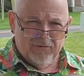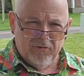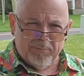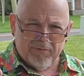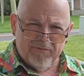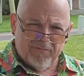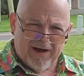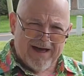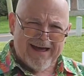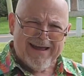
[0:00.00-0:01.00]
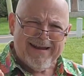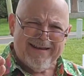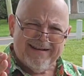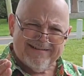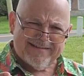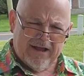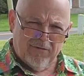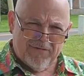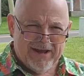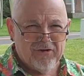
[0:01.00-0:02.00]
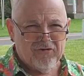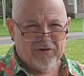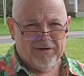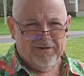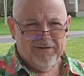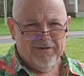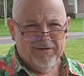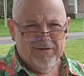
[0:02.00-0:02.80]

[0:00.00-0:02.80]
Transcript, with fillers: To provide salvation